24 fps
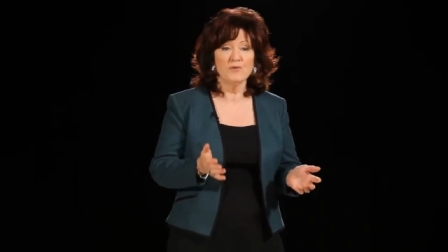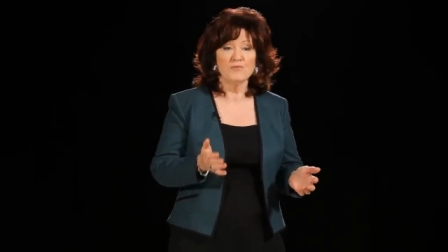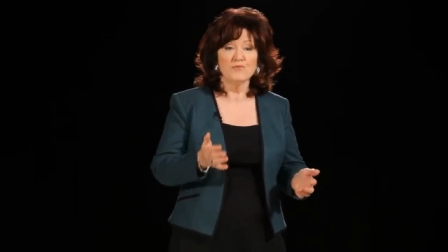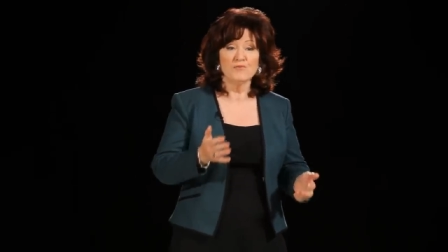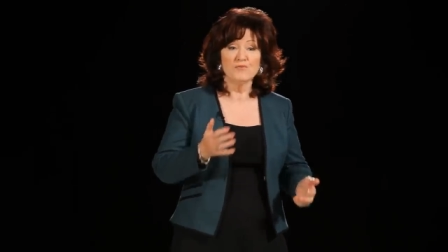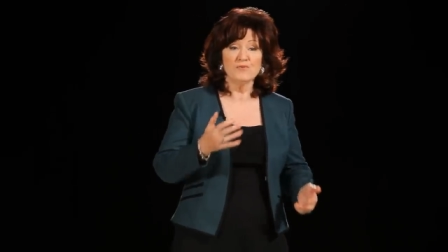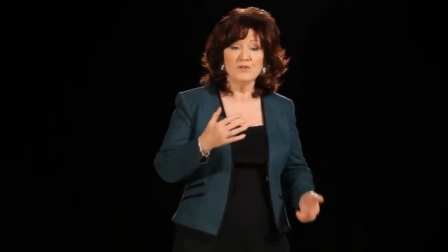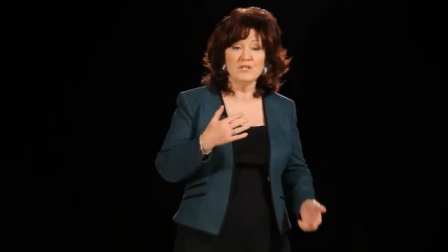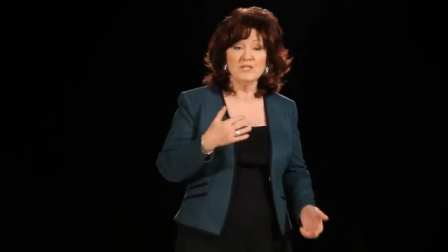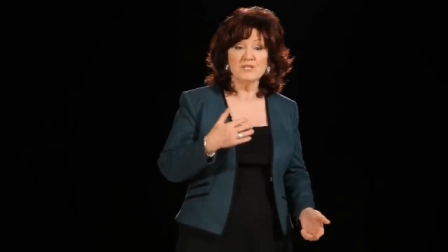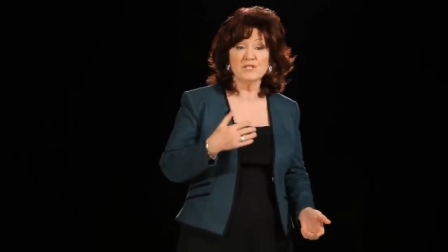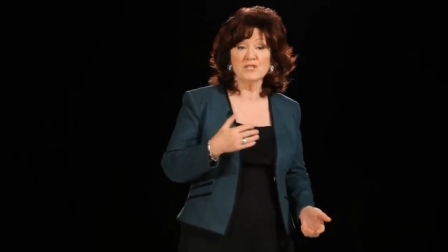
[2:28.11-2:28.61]

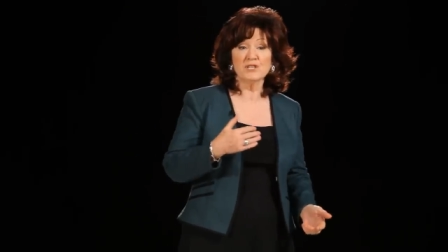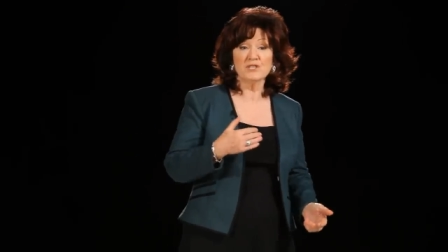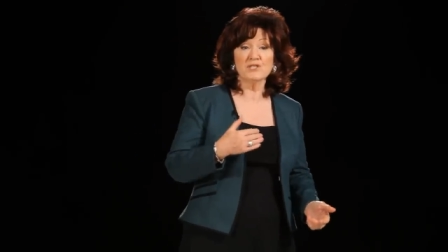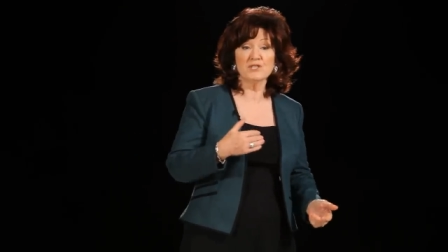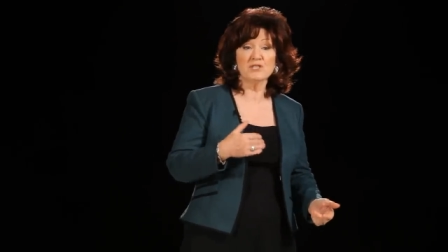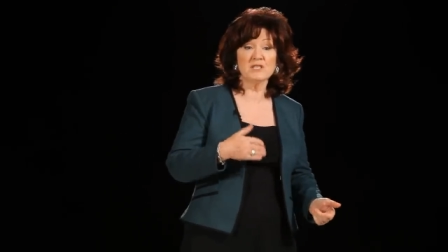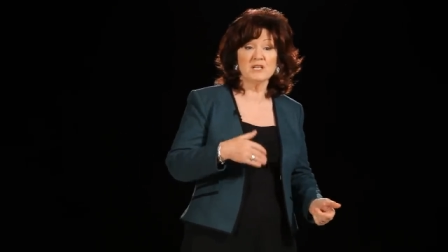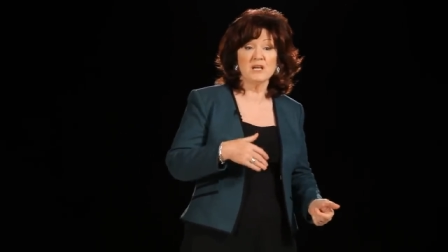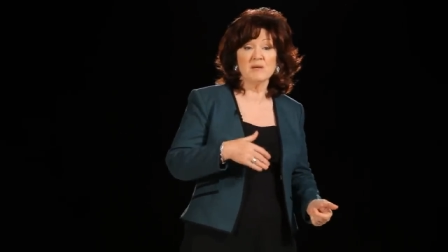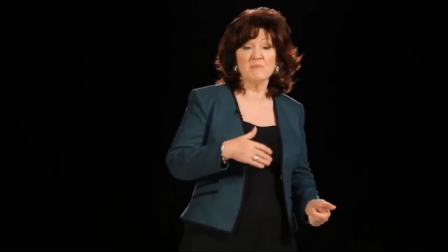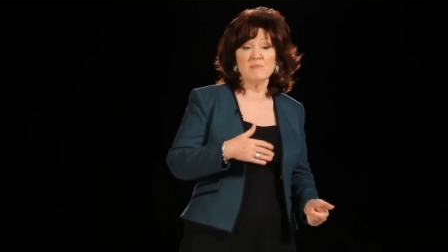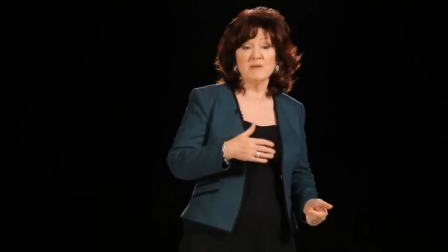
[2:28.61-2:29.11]

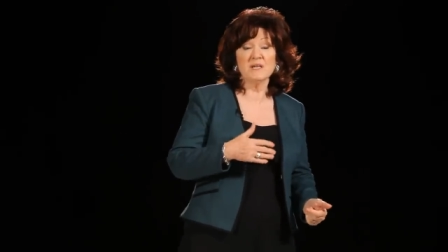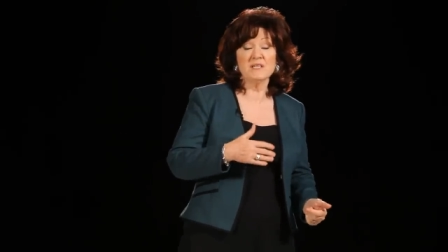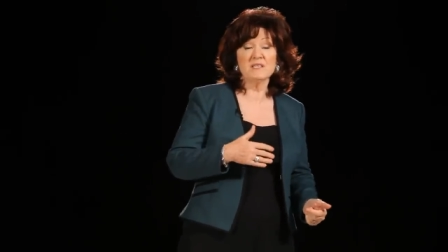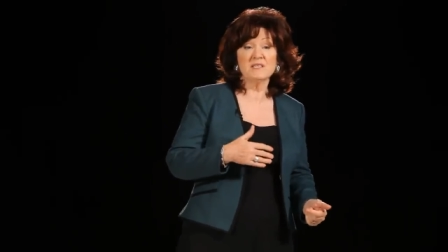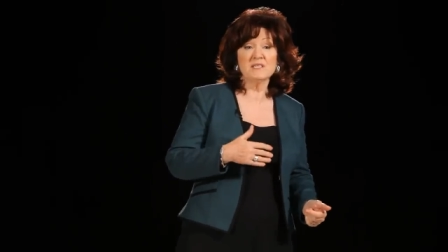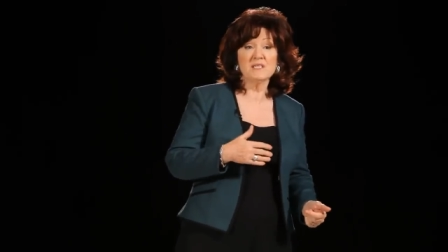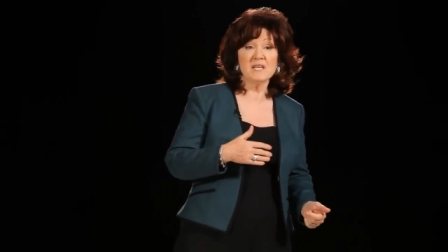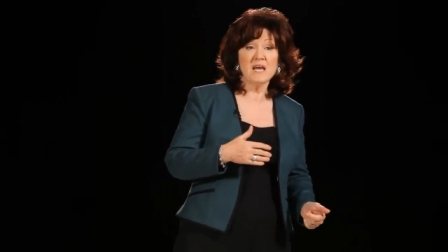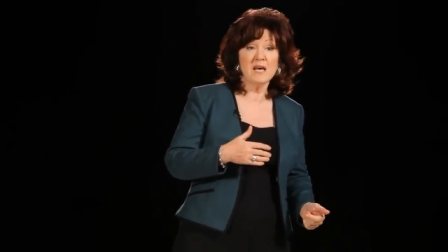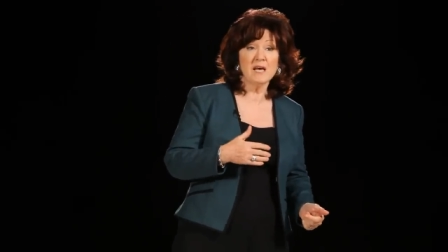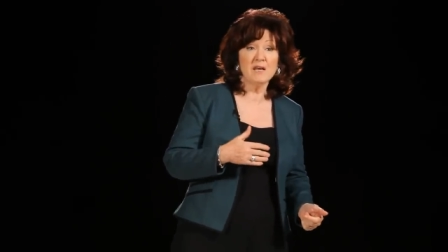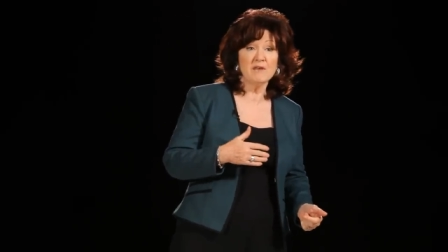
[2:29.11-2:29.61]
Researchers like
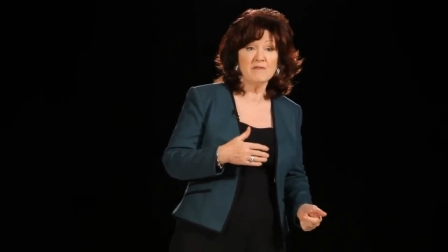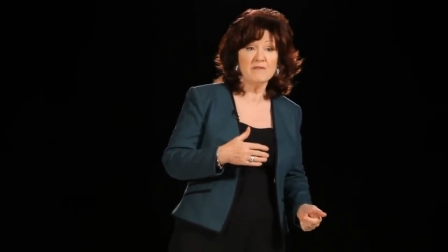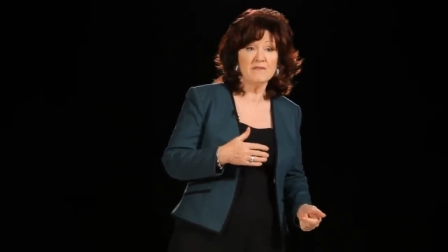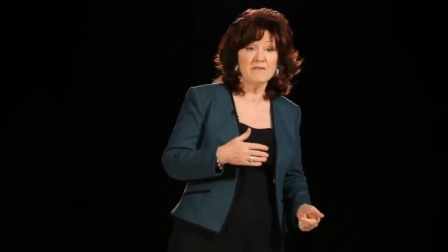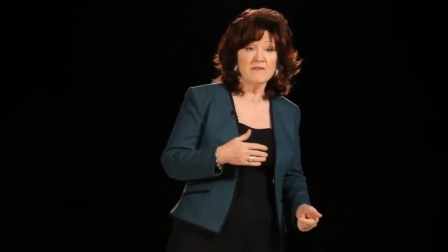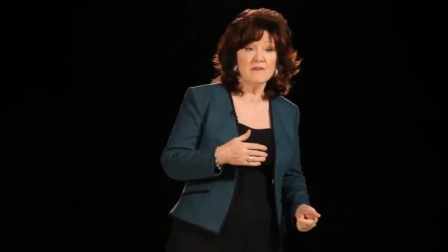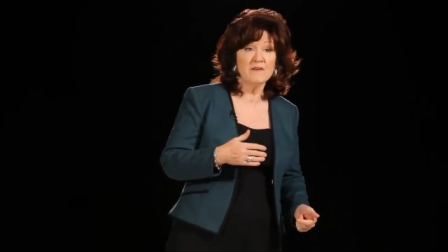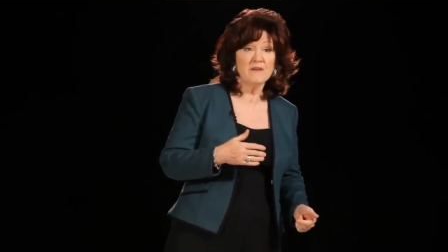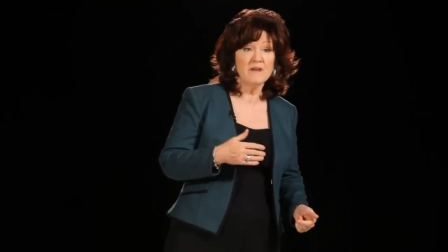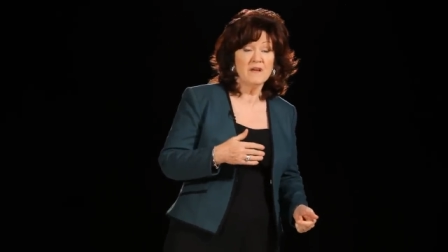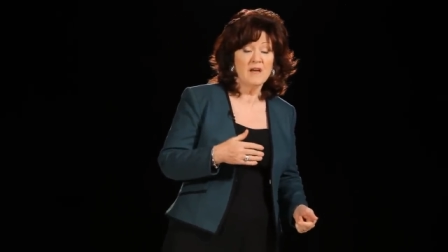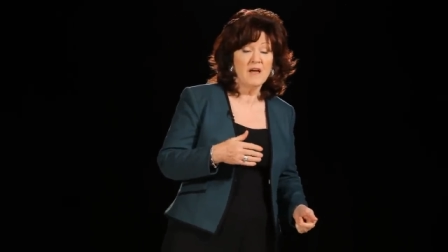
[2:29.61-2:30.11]
myself